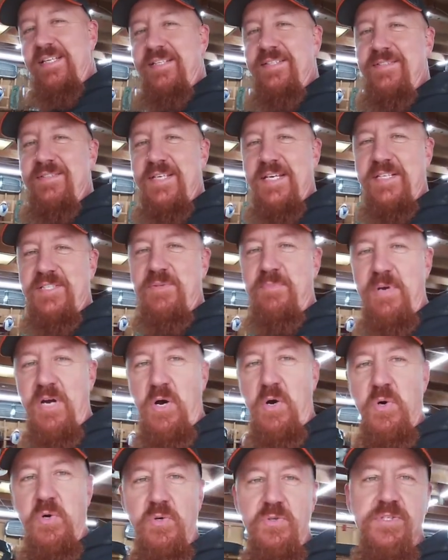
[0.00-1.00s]
to dig some
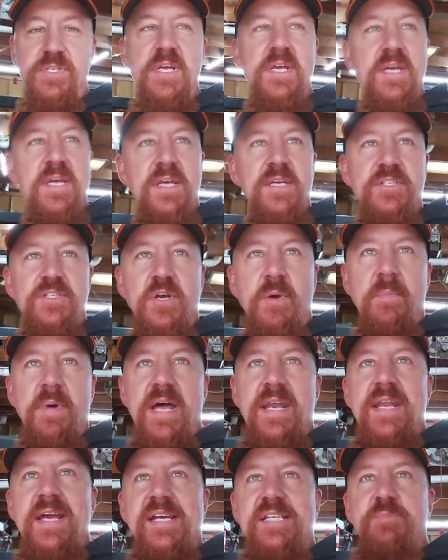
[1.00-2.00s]
holes. So
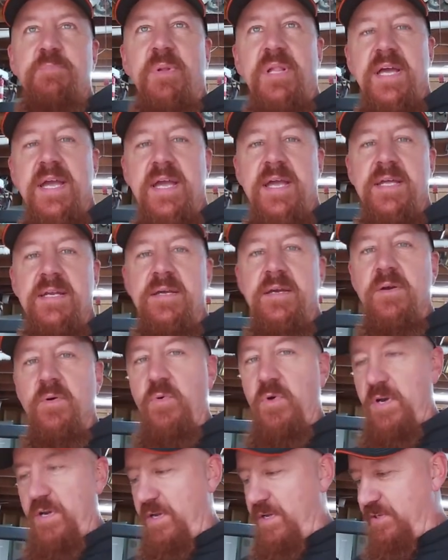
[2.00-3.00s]
my next plan
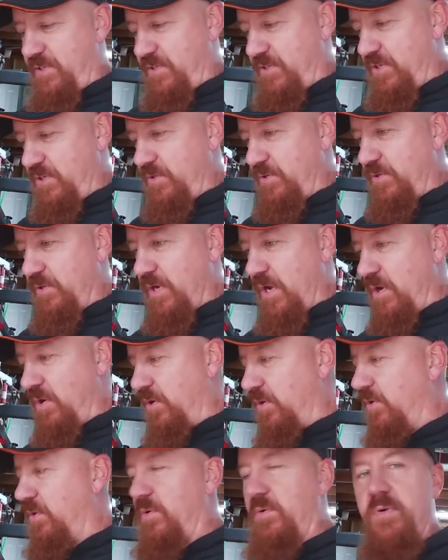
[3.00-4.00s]
was to
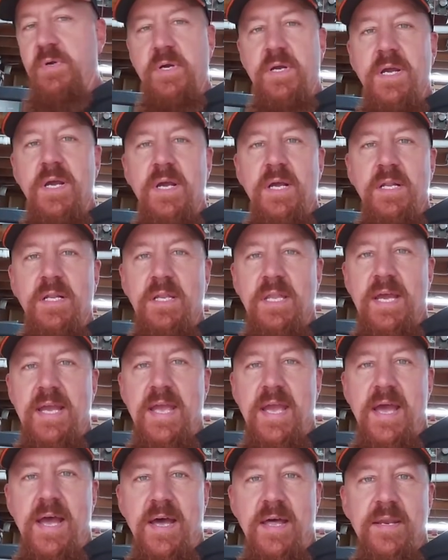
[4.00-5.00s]
go
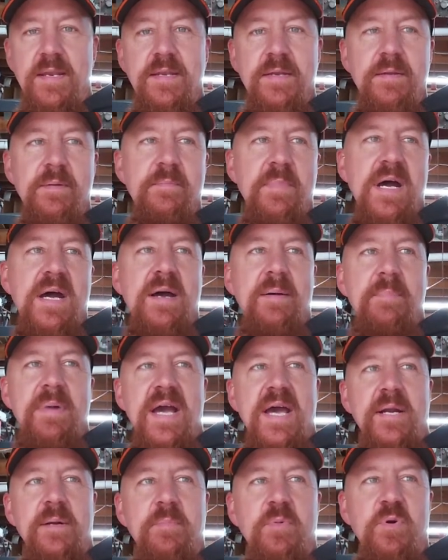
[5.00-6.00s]
lay out my
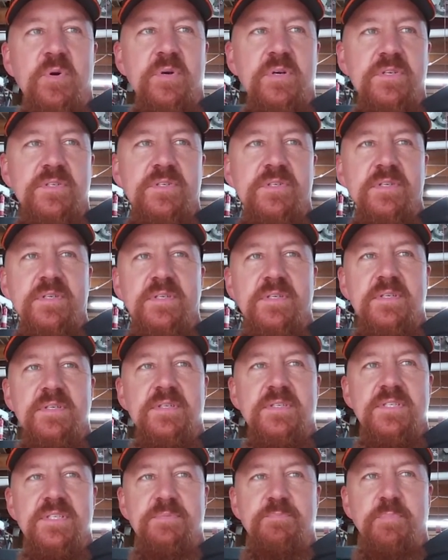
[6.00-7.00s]
batter boards
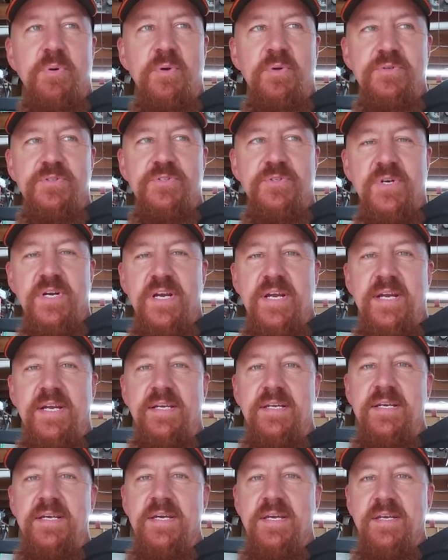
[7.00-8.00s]
and pull
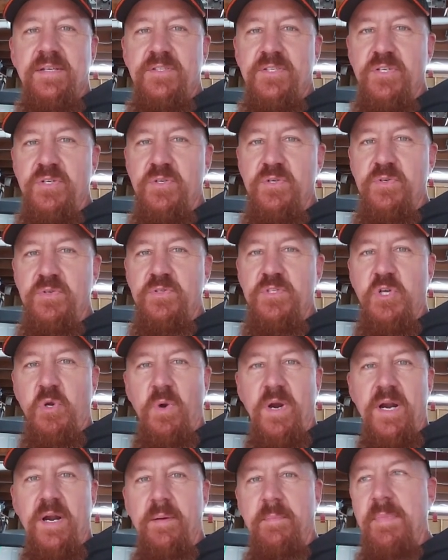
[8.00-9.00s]
string to
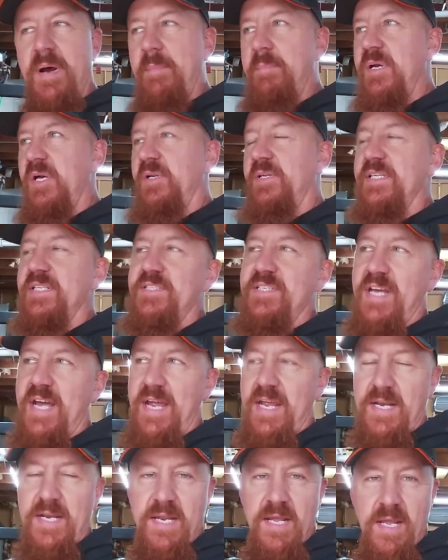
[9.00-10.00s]
square up my building
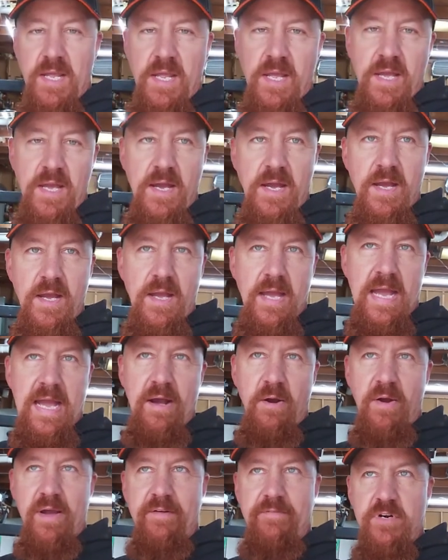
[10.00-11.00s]
site.
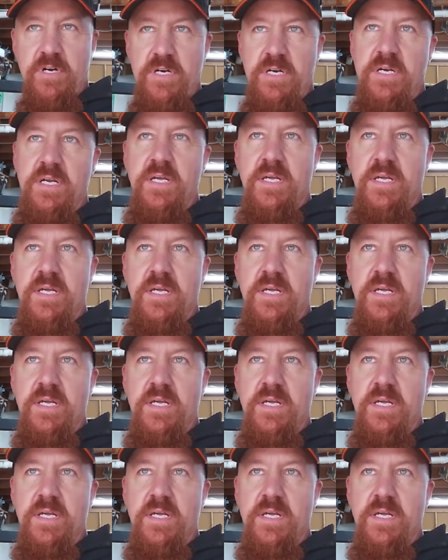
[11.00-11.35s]
However,